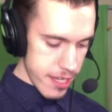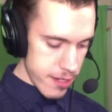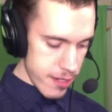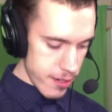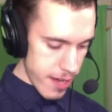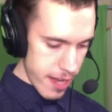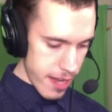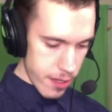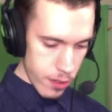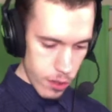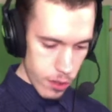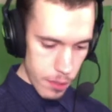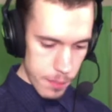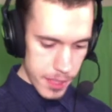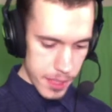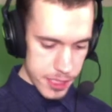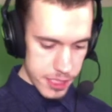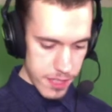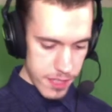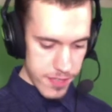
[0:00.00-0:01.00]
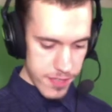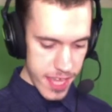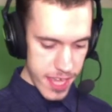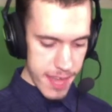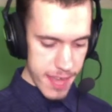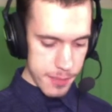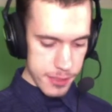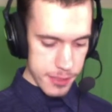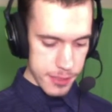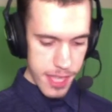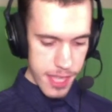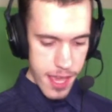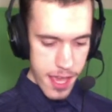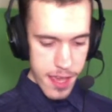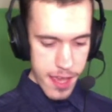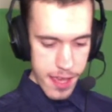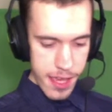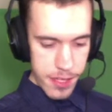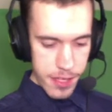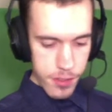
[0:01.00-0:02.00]
here a whole bunch of cables.
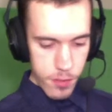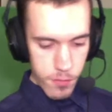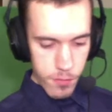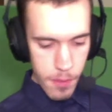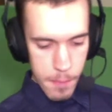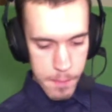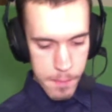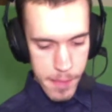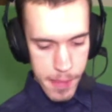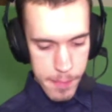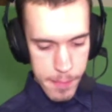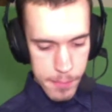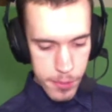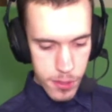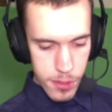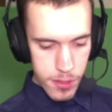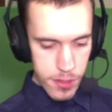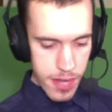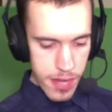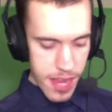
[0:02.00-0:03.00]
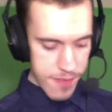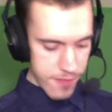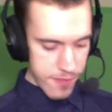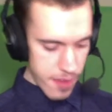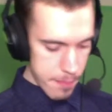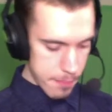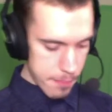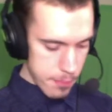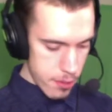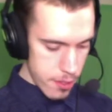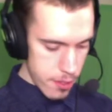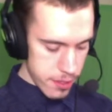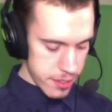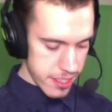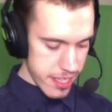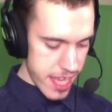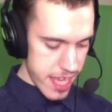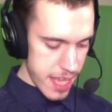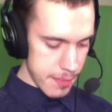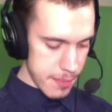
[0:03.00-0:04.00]
I don't remember if I put
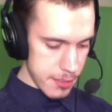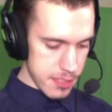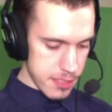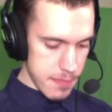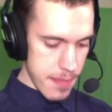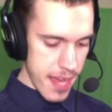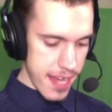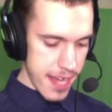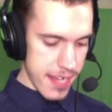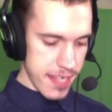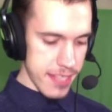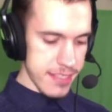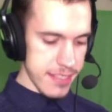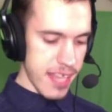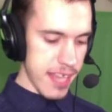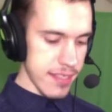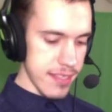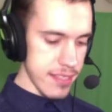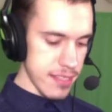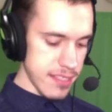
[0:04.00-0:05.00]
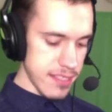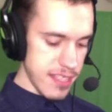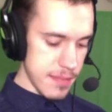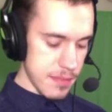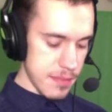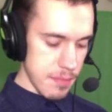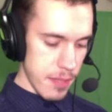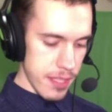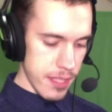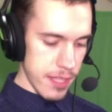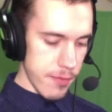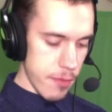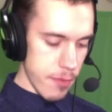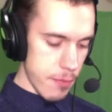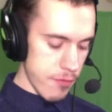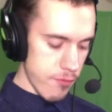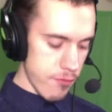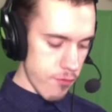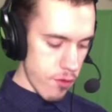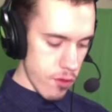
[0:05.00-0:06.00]
the cables back in exactly the same spot they
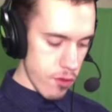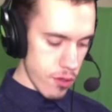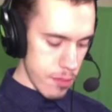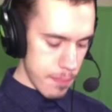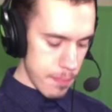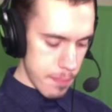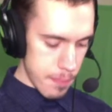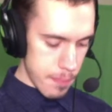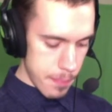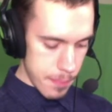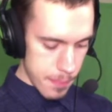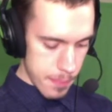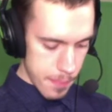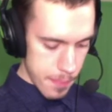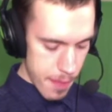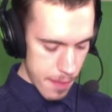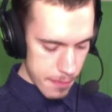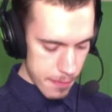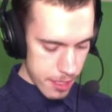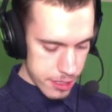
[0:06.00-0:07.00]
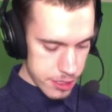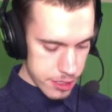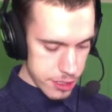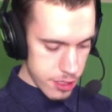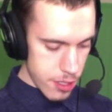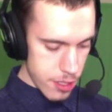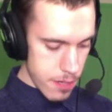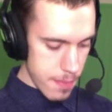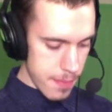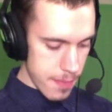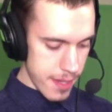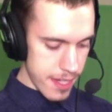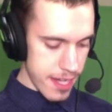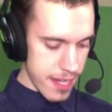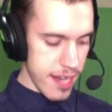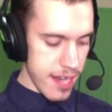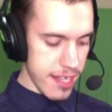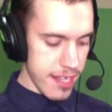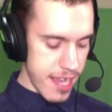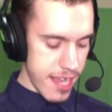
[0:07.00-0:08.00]
were before. I'm not sure, but
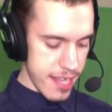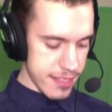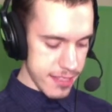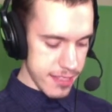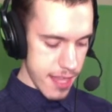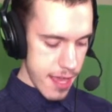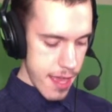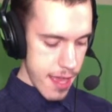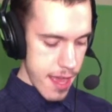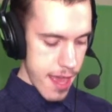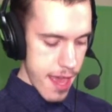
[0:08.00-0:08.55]
in any case,